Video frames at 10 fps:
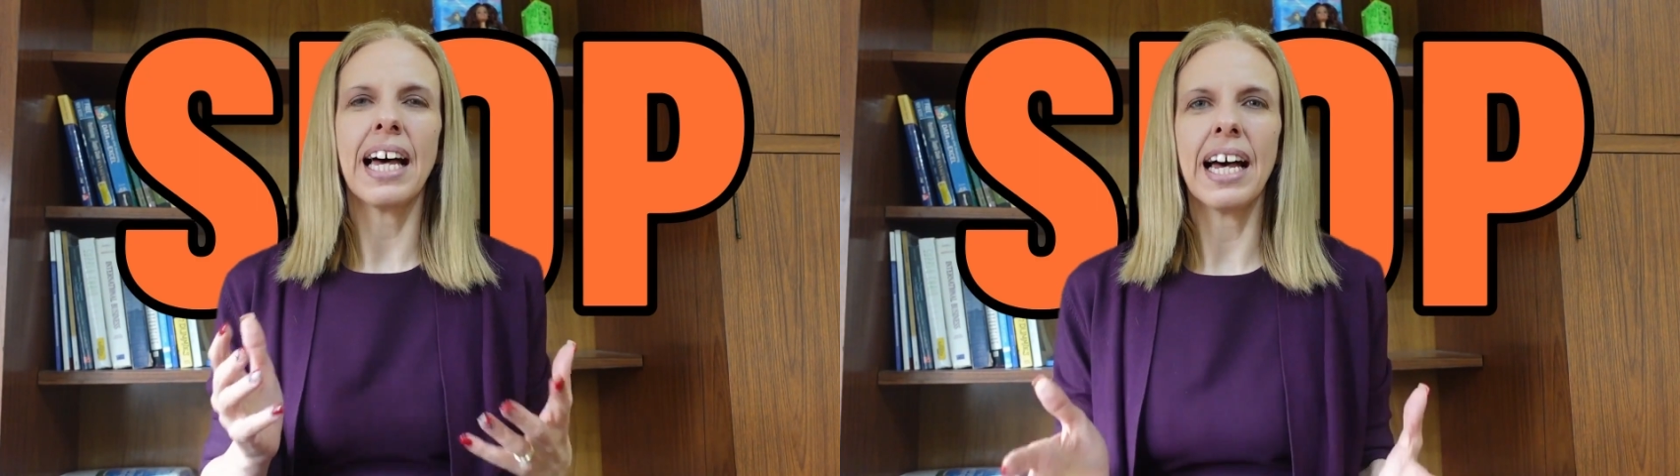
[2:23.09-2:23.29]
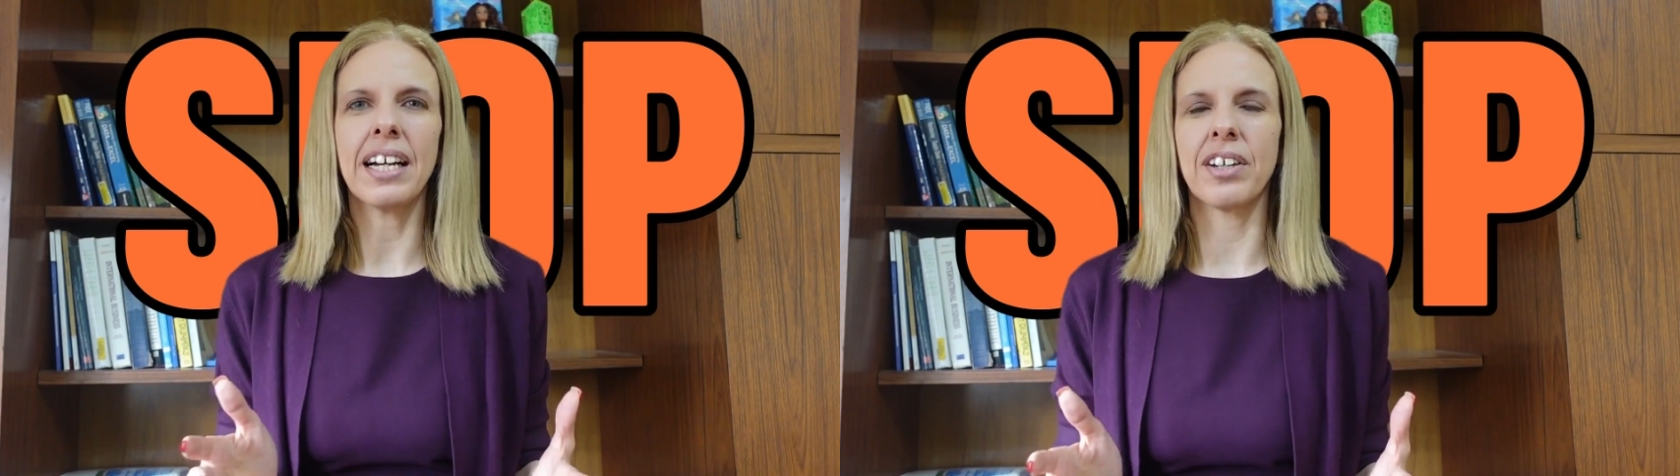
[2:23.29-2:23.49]

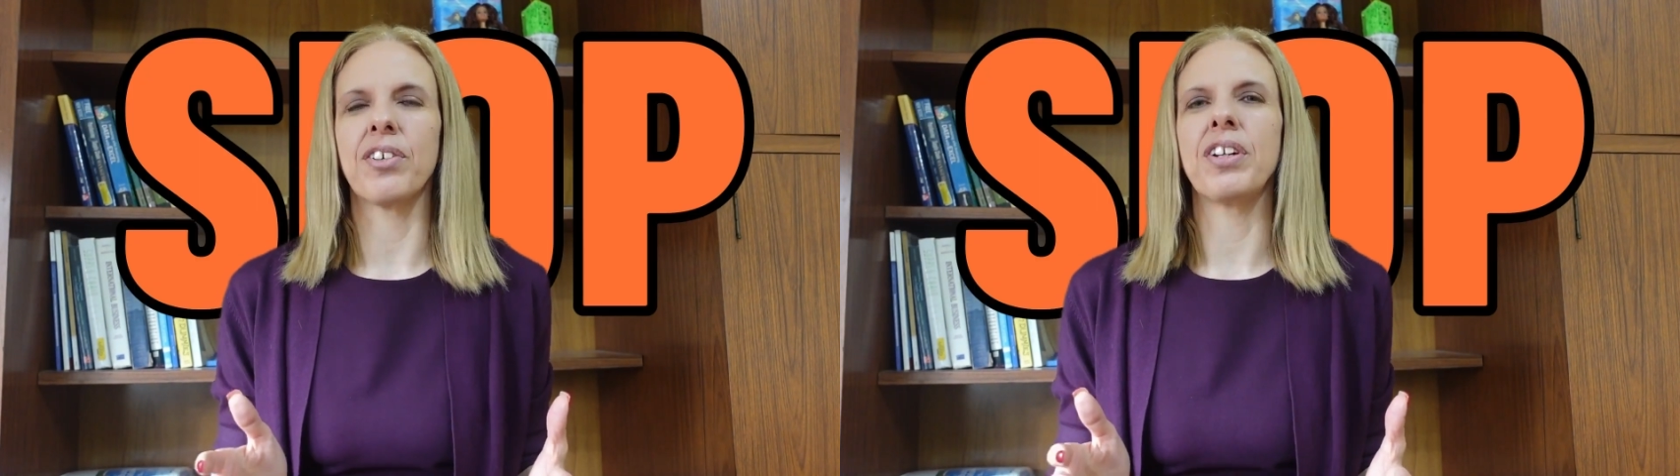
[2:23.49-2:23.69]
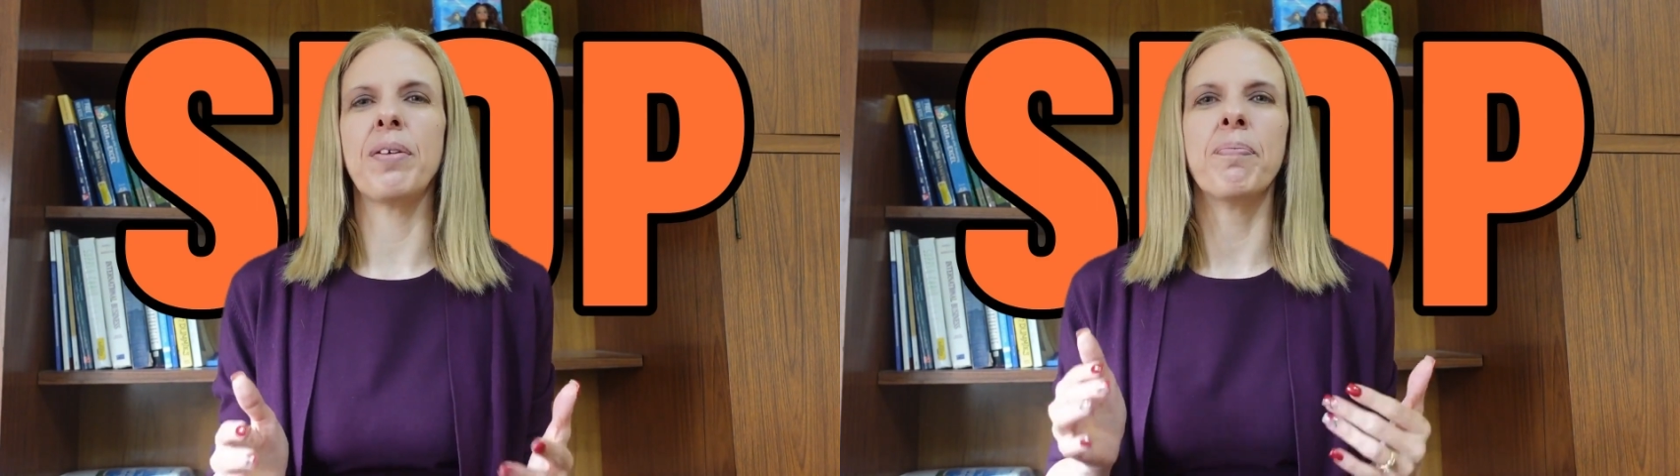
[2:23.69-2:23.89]

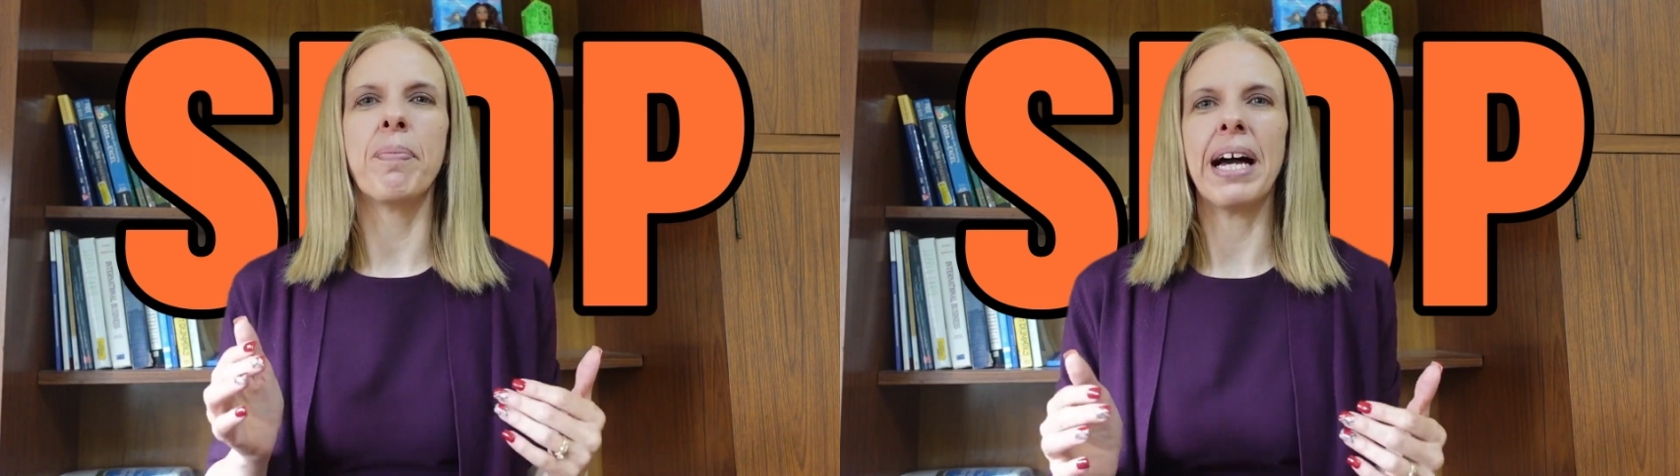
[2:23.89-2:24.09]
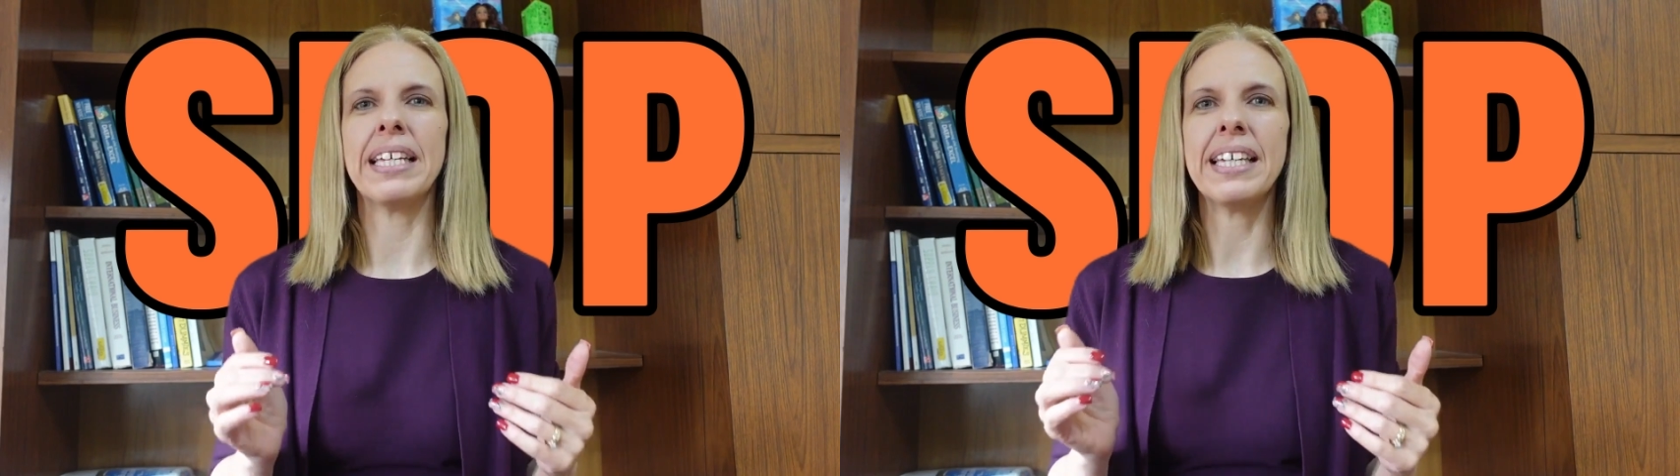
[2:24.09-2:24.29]
acronym,
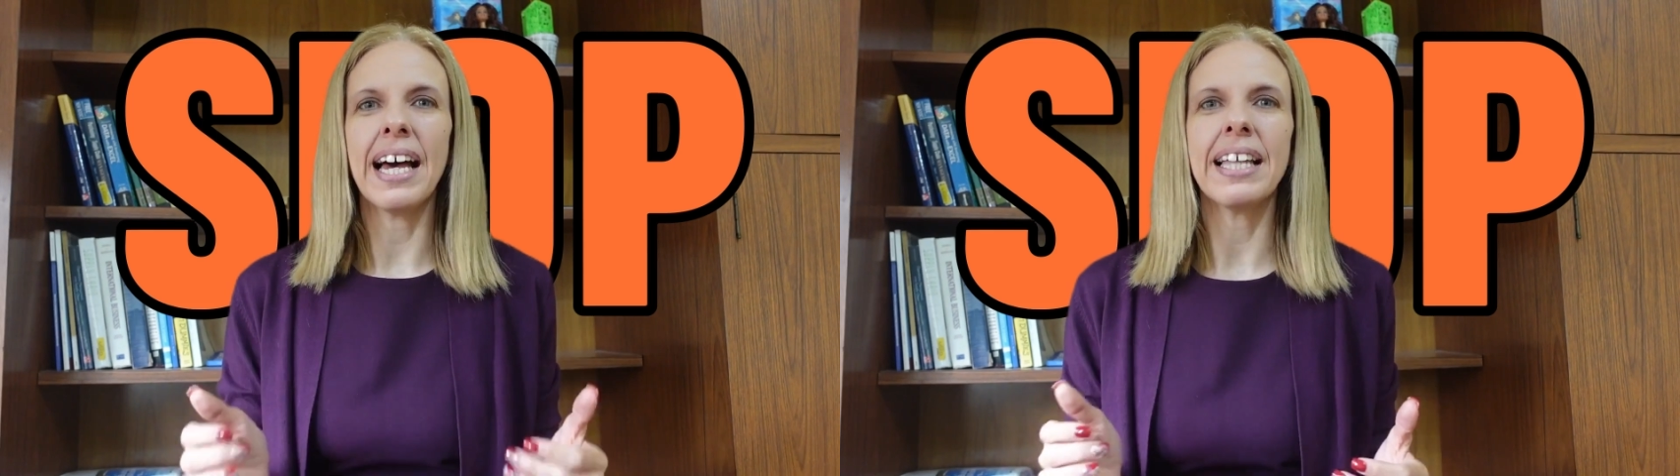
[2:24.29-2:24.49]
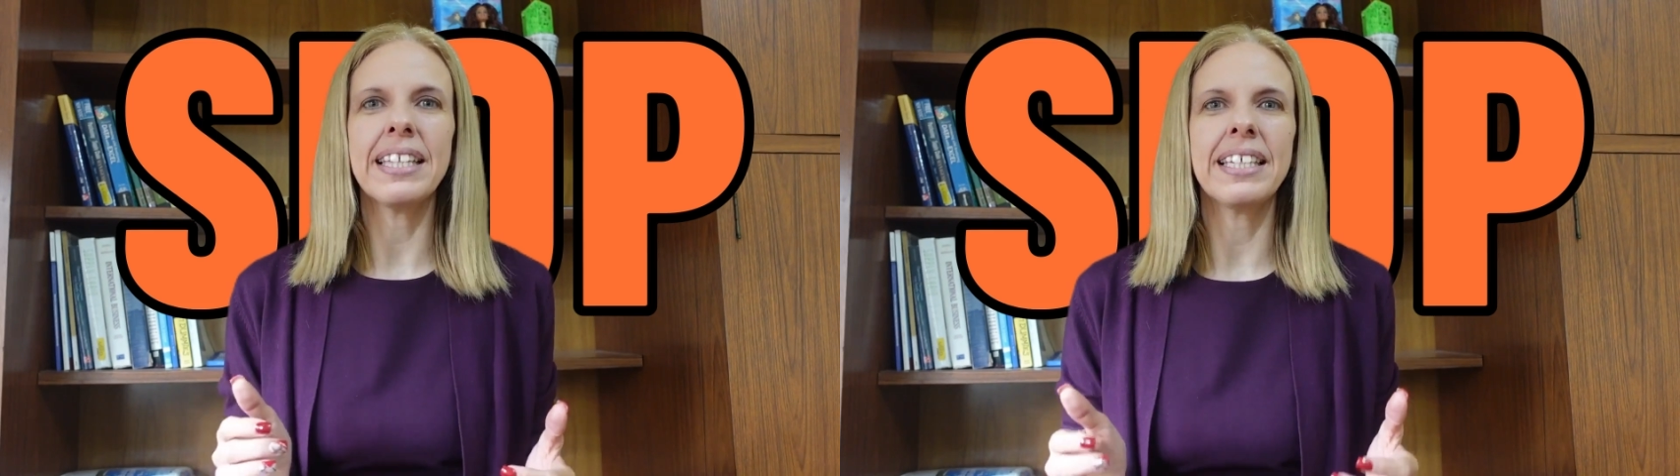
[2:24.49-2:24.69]
by
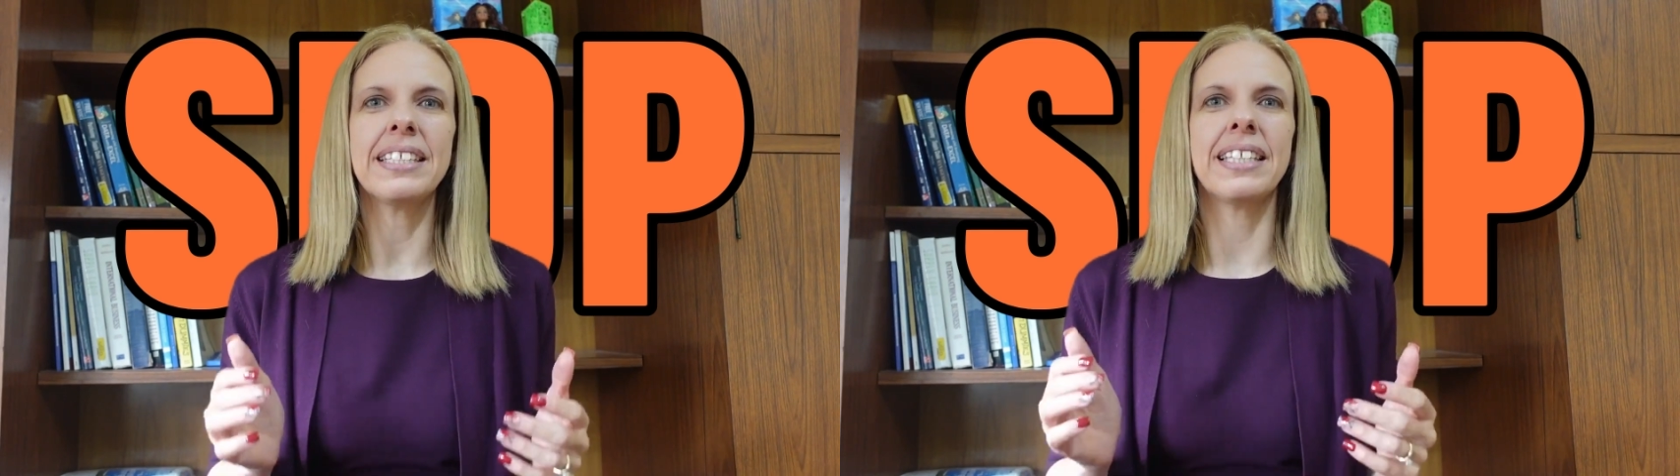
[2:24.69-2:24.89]
adding